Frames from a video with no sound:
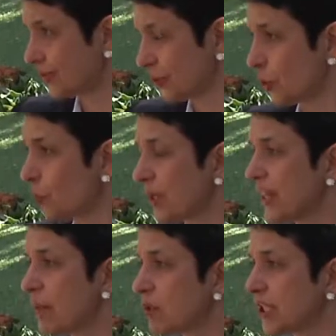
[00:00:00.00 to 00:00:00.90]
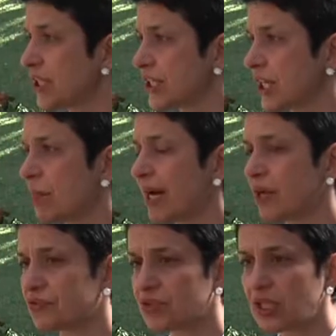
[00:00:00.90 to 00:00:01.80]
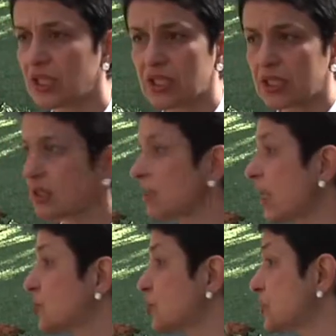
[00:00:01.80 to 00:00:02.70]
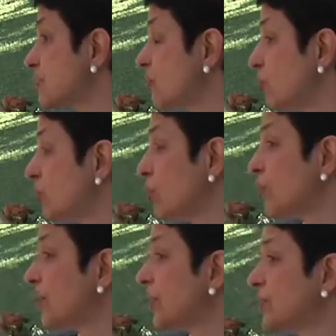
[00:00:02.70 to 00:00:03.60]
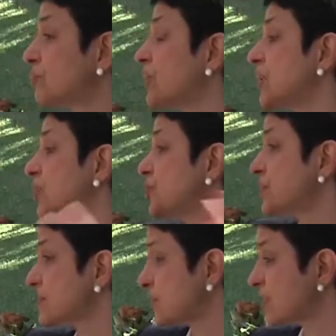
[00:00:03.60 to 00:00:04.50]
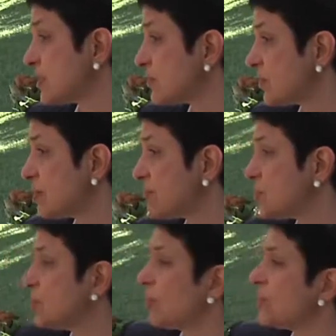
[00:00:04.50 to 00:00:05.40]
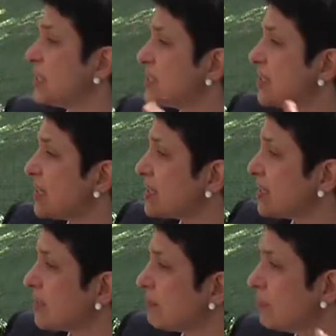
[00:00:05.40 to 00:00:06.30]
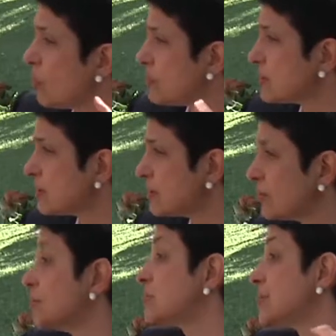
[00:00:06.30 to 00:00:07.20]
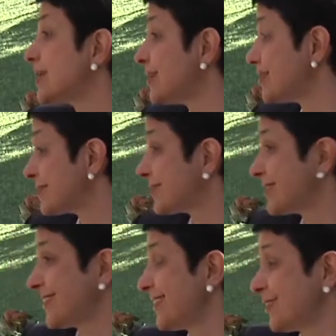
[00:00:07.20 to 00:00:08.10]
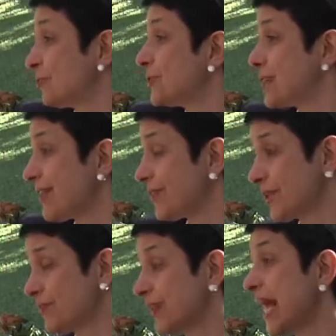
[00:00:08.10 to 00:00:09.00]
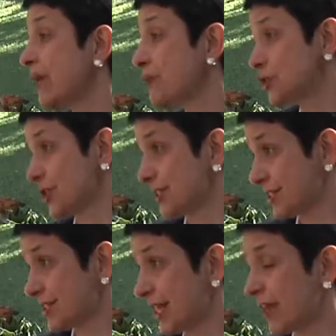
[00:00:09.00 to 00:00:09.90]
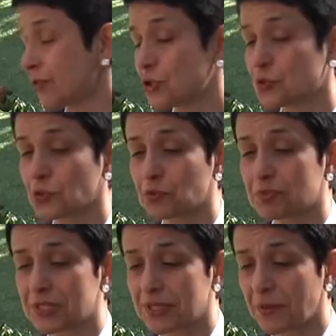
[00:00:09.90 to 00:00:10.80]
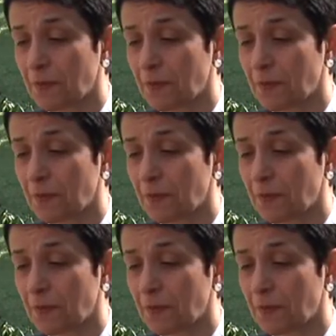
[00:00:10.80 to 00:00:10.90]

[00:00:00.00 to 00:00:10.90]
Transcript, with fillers: you know, where they would learn about cultures from all over, religious systems, you know, these things that are most cuisines, whatever, languages, language groups.